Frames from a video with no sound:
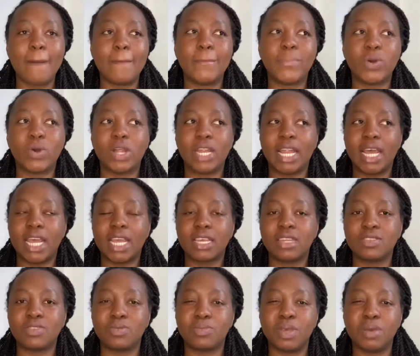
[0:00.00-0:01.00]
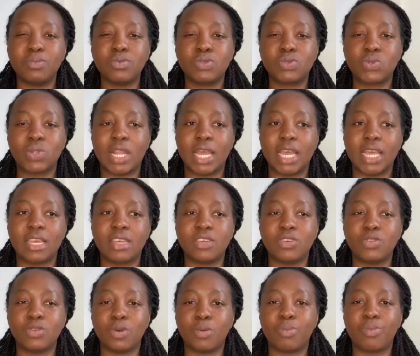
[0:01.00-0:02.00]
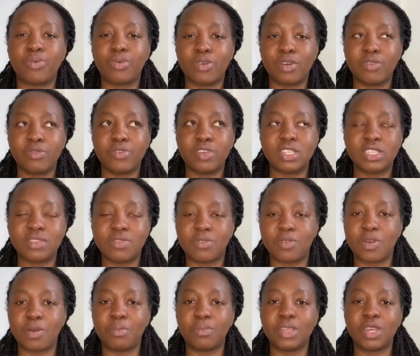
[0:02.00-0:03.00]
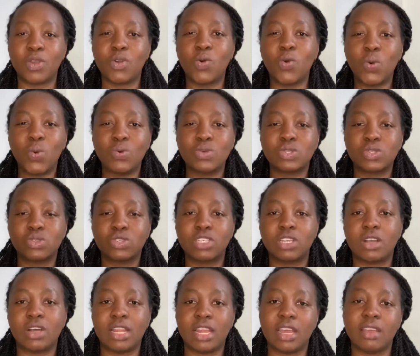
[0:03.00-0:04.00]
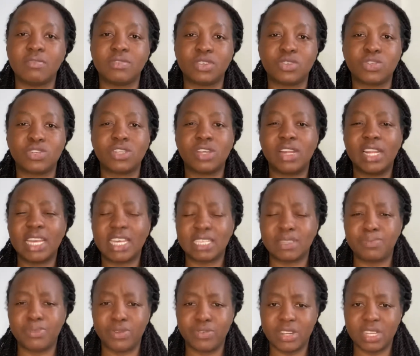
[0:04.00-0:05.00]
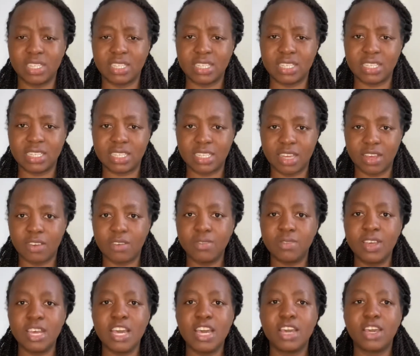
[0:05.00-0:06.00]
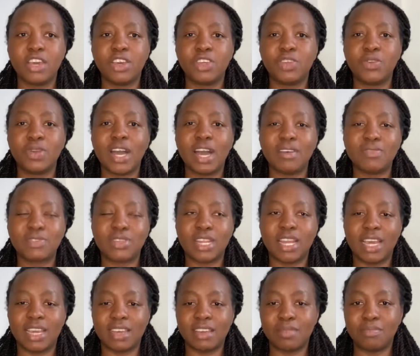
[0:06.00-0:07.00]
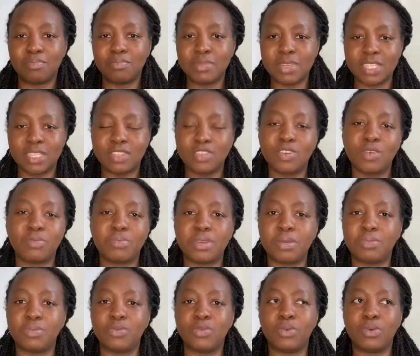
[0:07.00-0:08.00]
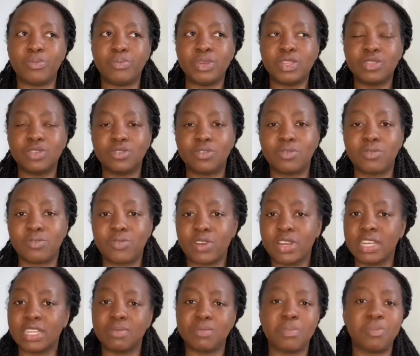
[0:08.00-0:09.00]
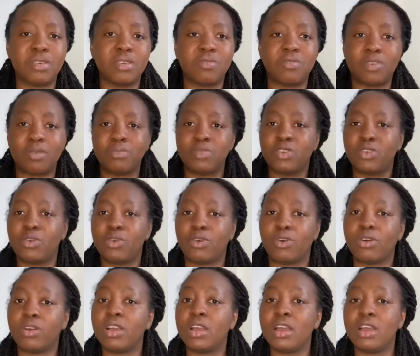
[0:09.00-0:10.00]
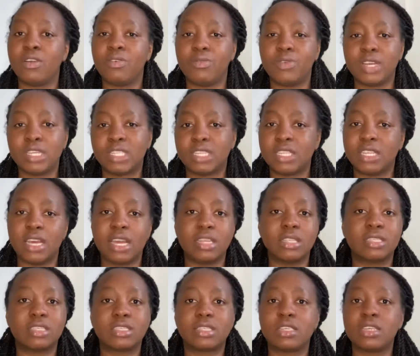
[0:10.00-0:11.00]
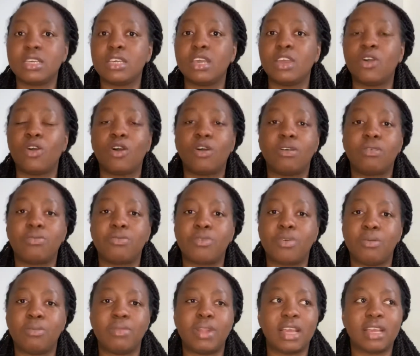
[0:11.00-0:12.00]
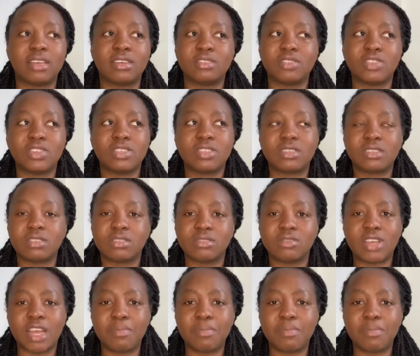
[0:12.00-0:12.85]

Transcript: but like to be able to, like, you know, profit from the whole social life, the social experience itself, you have to like meet new people, meet new friends, maybe from your residency or from like just